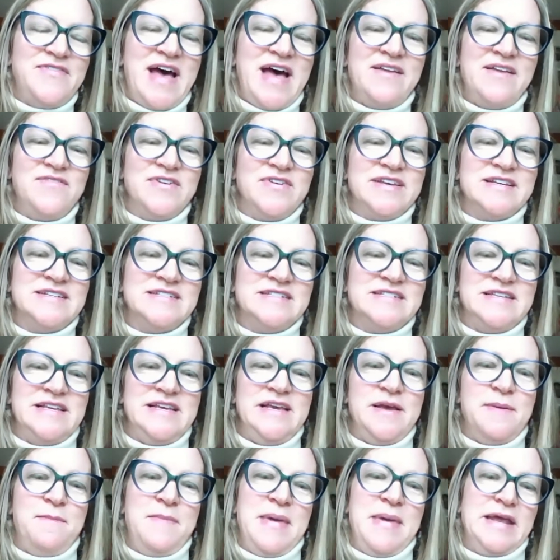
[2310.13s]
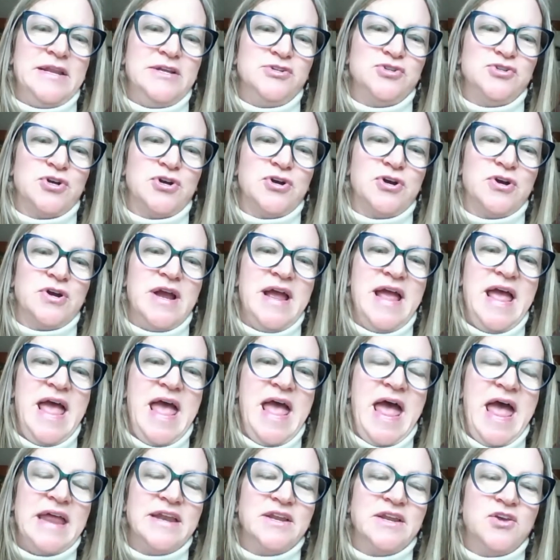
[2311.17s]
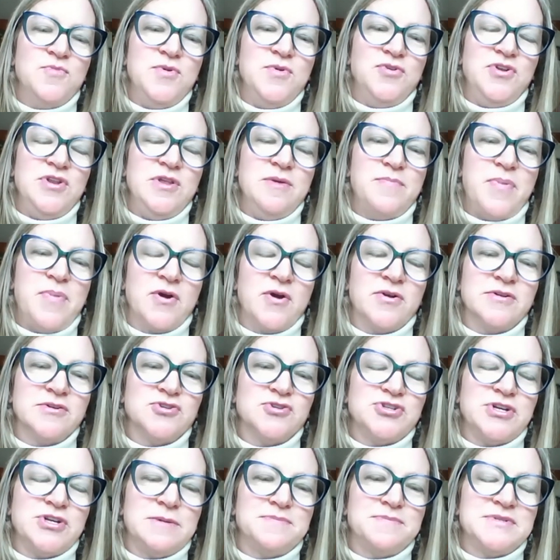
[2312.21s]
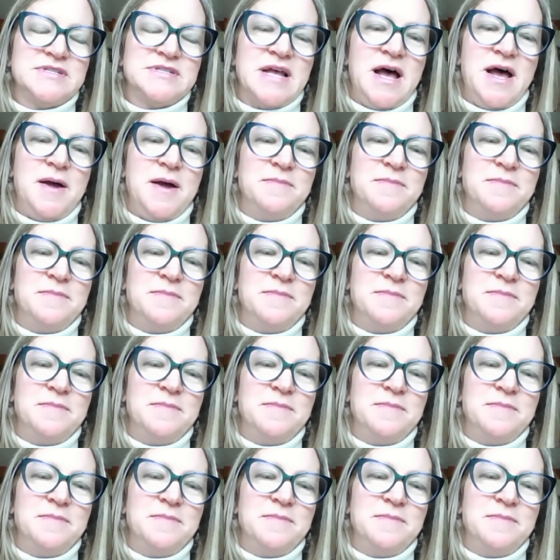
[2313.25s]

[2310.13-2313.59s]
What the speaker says: Advocacy Manager and Community Partnerships